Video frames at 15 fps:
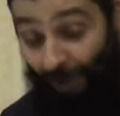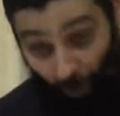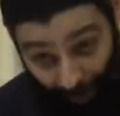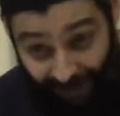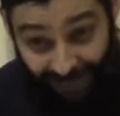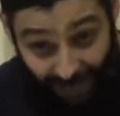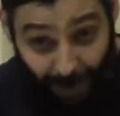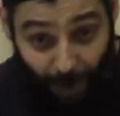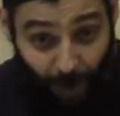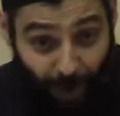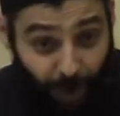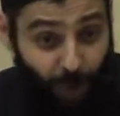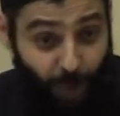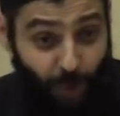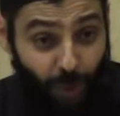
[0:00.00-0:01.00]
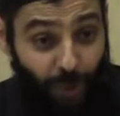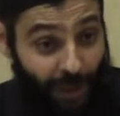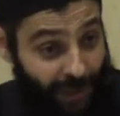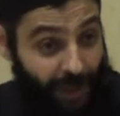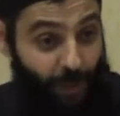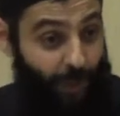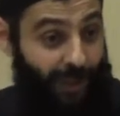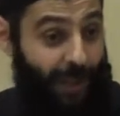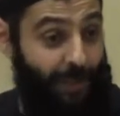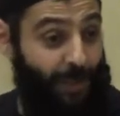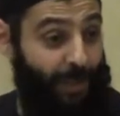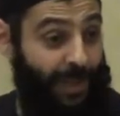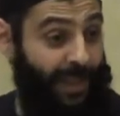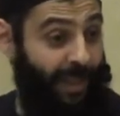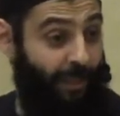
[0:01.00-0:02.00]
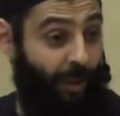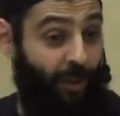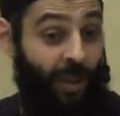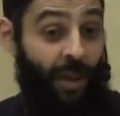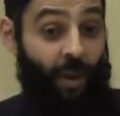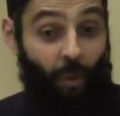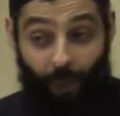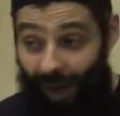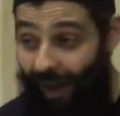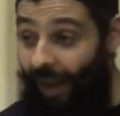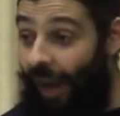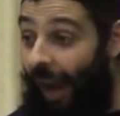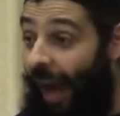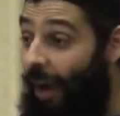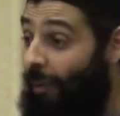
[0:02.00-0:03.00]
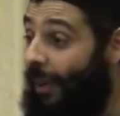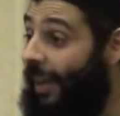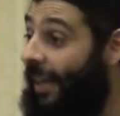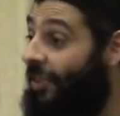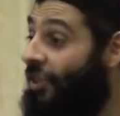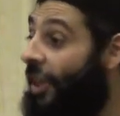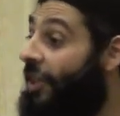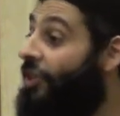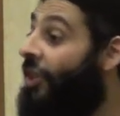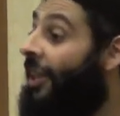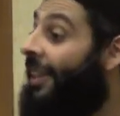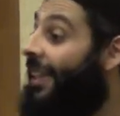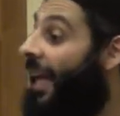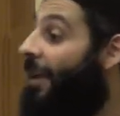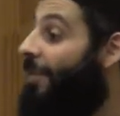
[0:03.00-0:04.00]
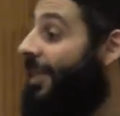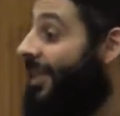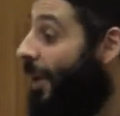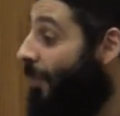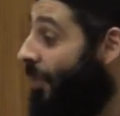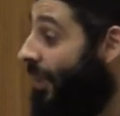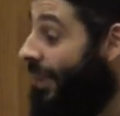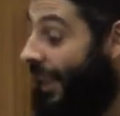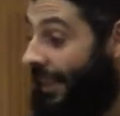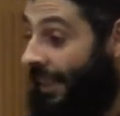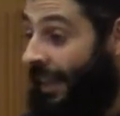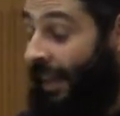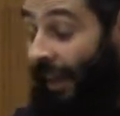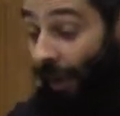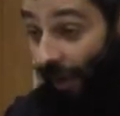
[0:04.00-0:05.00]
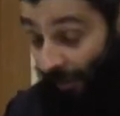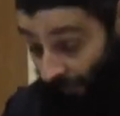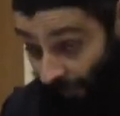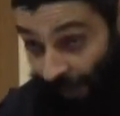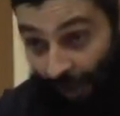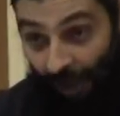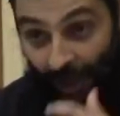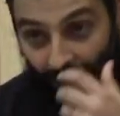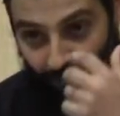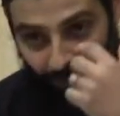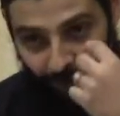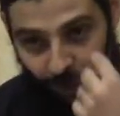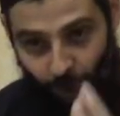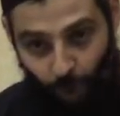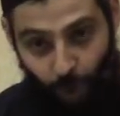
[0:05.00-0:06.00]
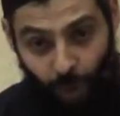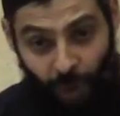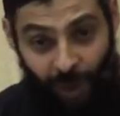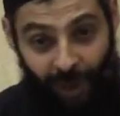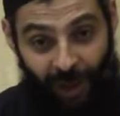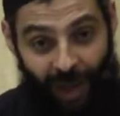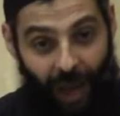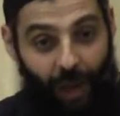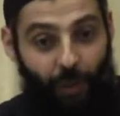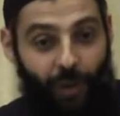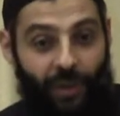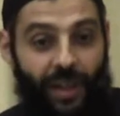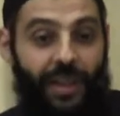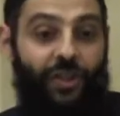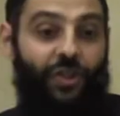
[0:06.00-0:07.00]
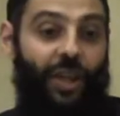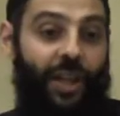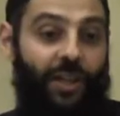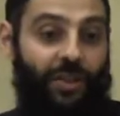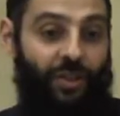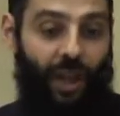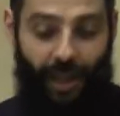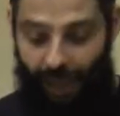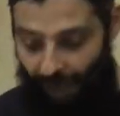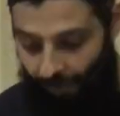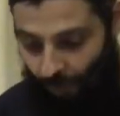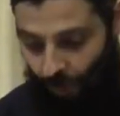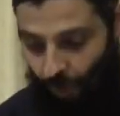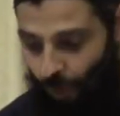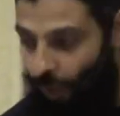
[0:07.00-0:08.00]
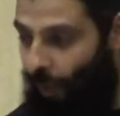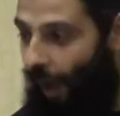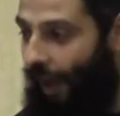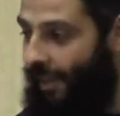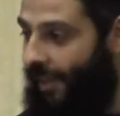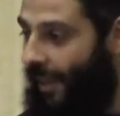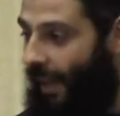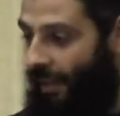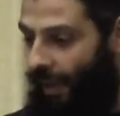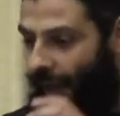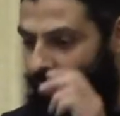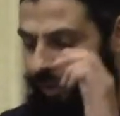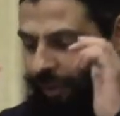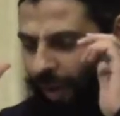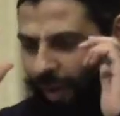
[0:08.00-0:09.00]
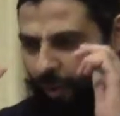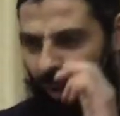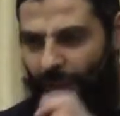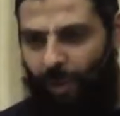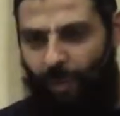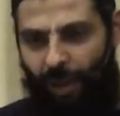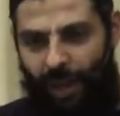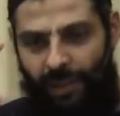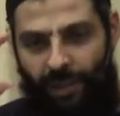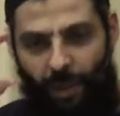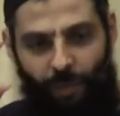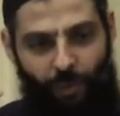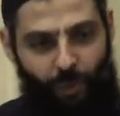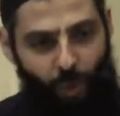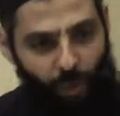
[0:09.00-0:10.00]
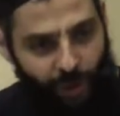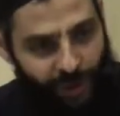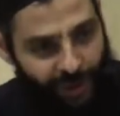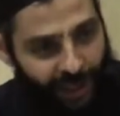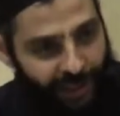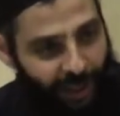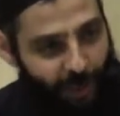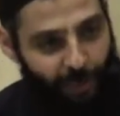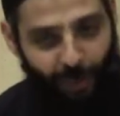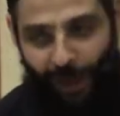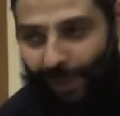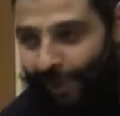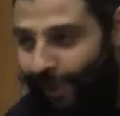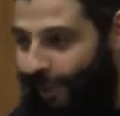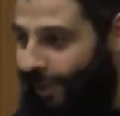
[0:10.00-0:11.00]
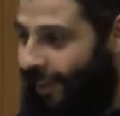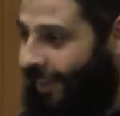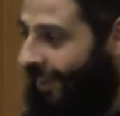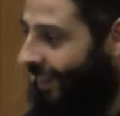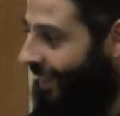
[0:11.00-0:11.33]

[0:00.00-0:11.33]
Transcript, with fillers: What? Tell me what to do. This is what I'm speaking about. Why? How can I change? Tell me something that if, if, if I do, I will really change. I have for sure. I say Allahu Akbar and I'm focused and I'm present.